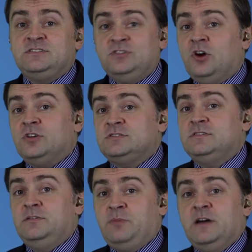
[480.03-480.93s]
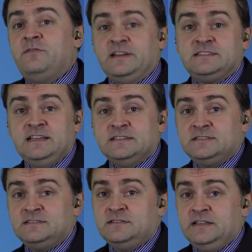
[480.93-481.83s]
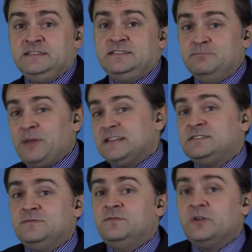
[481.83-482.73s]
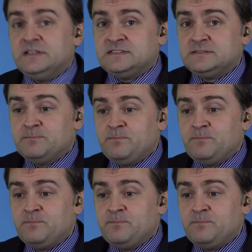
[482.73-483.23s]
is not perfect tense, it's in passive voice.